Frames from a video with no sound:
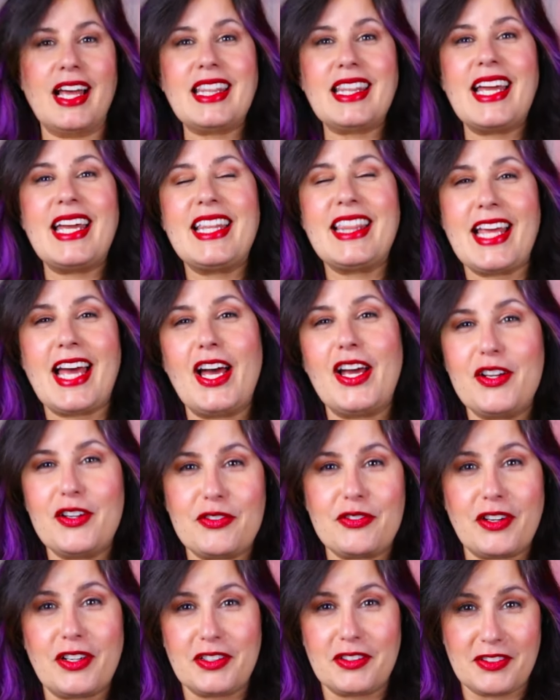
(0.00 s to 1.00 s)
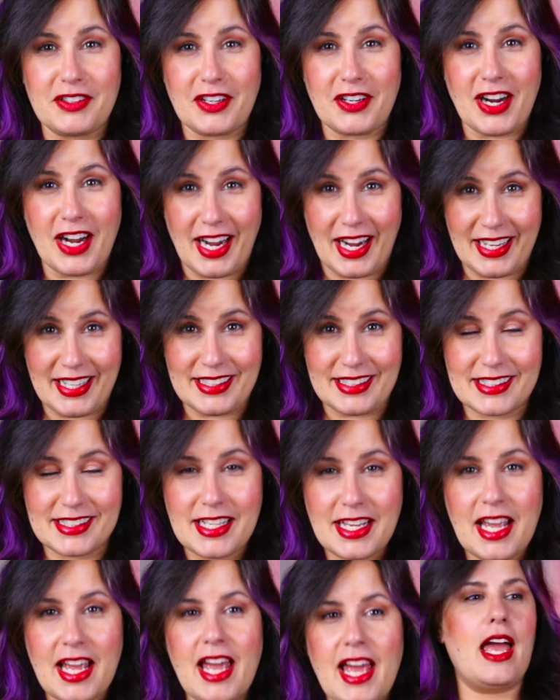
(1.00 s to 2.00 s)
like that in front of their
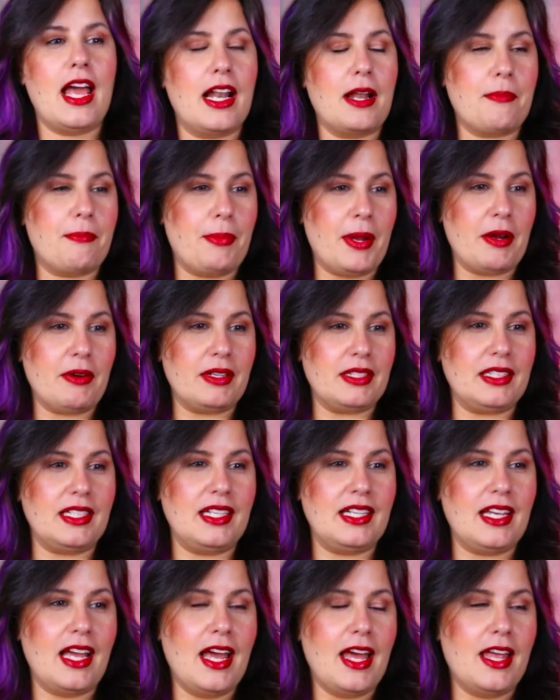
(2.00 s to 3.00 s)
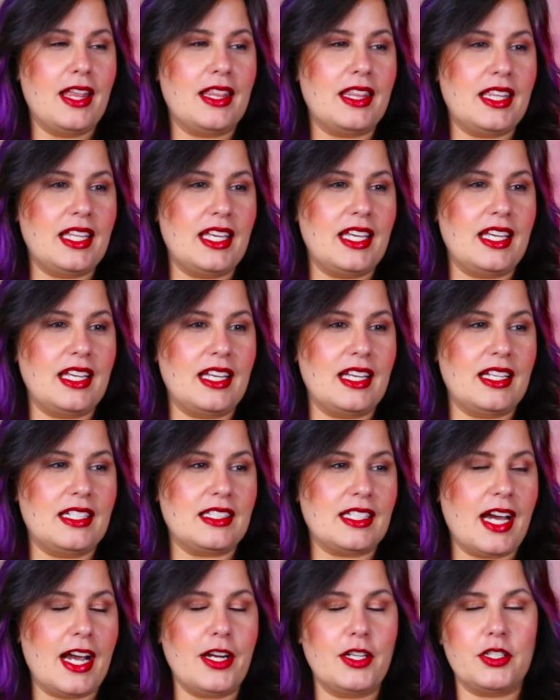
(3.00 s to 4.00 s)
eyes? And apparently the
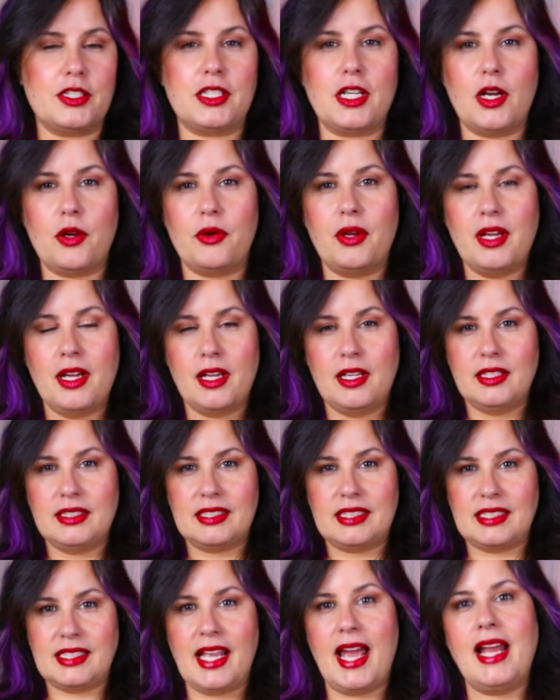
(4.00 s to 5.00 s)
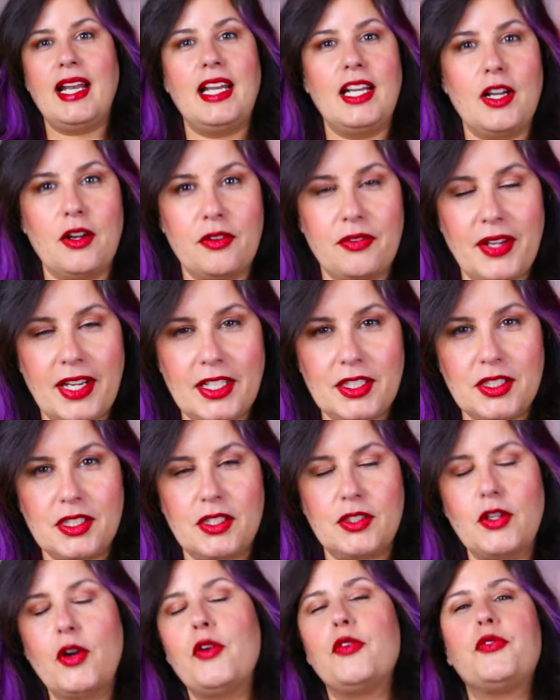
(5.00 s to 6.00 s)
entire show, standing
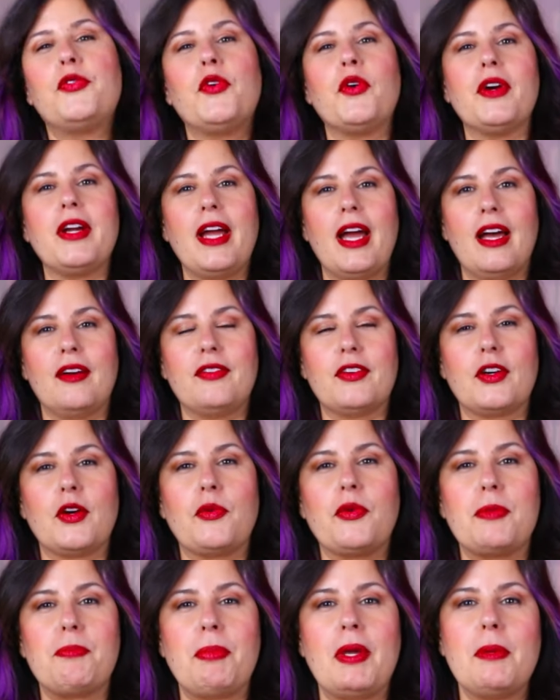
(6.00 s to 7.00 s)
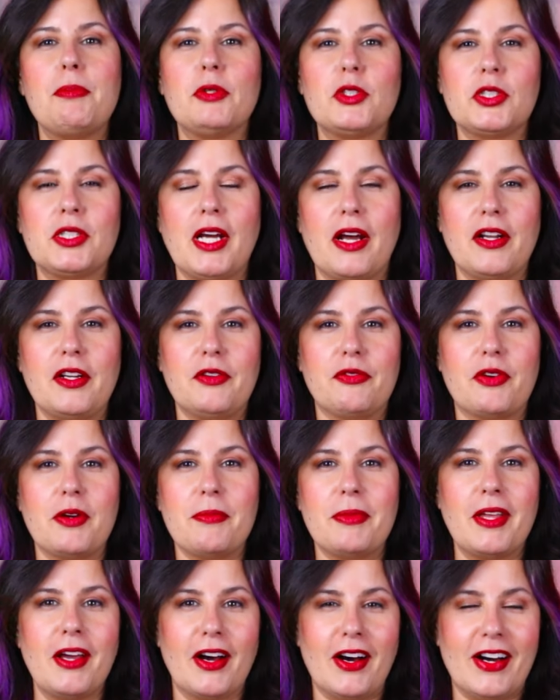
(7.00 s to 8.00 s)
ovation forever with people shouting
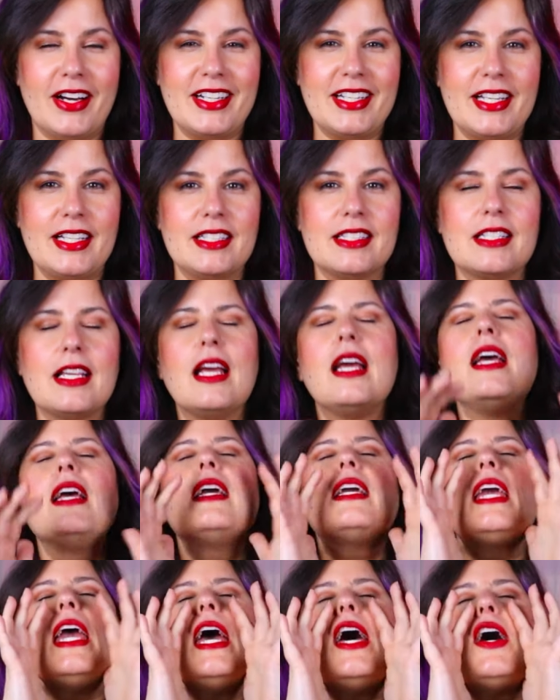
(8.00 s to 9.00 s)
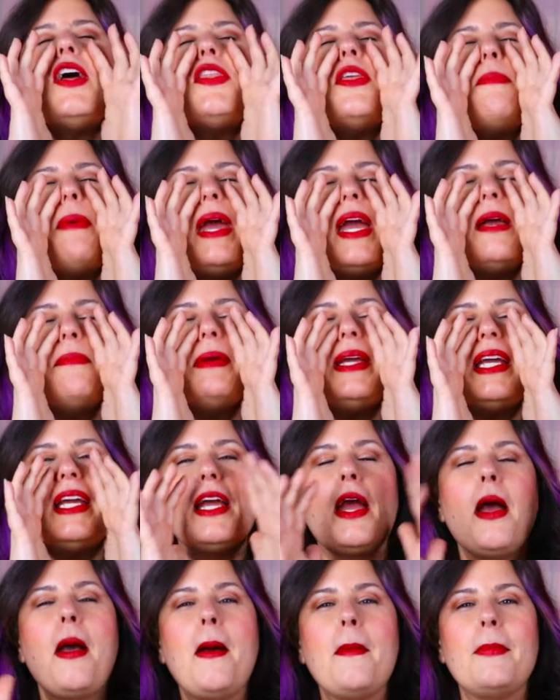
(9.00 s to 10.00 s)
from the audience, kill the
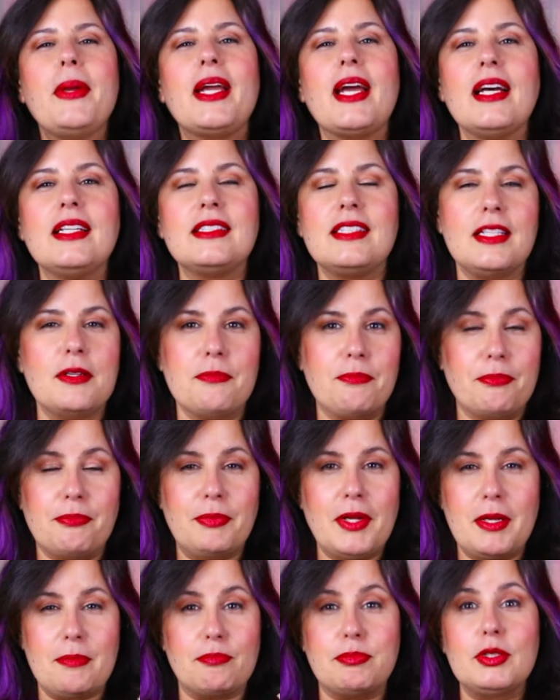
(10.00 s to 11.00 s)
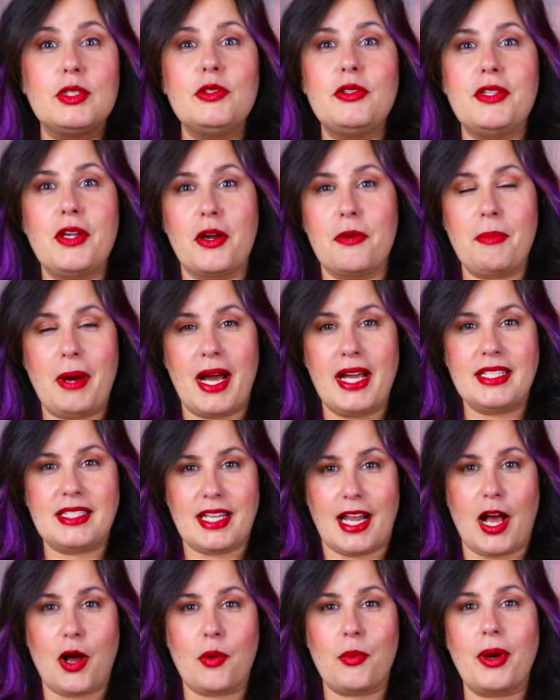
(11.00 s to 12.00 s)
baby! Because it blew their minds
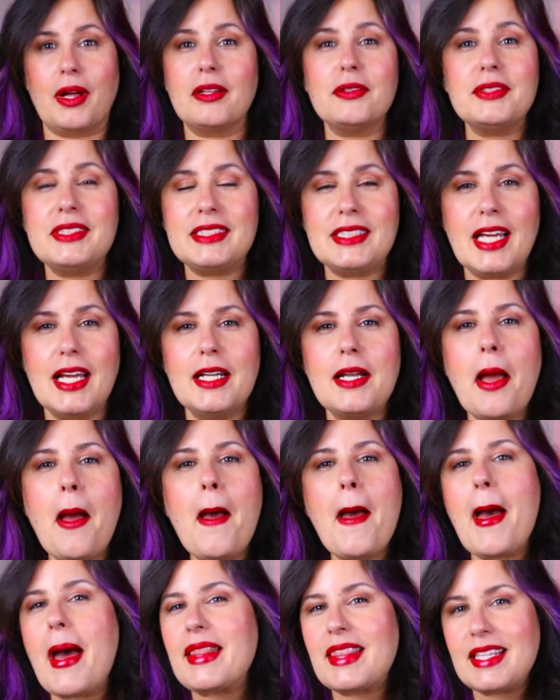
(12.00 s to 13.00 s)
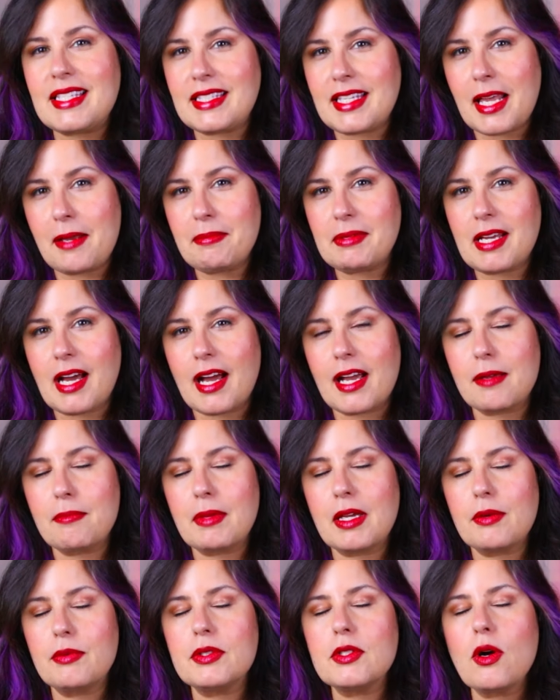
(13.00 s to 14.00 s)
at how well it was done. At the same
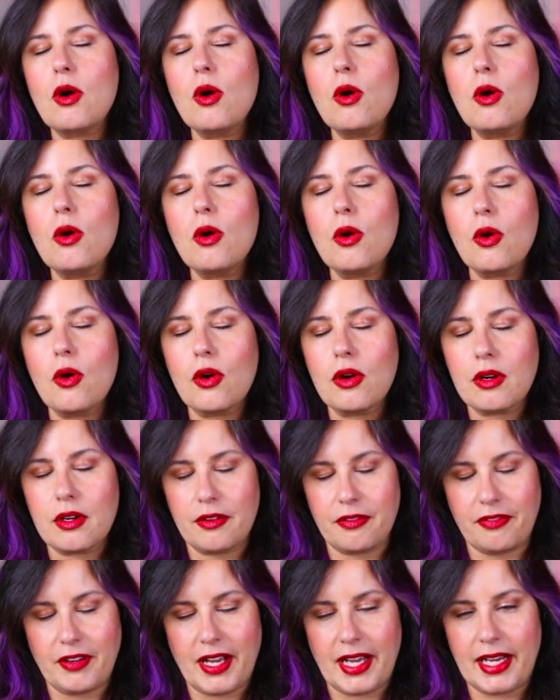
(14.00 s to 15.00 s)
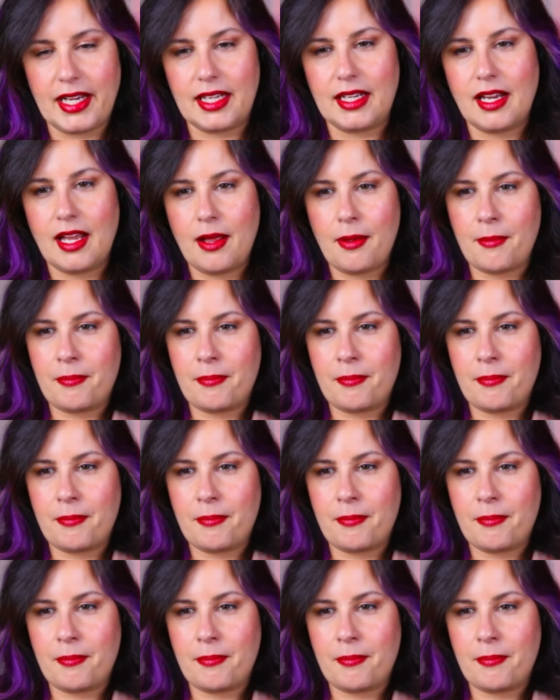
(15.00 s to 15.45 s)
time, it was horrifying.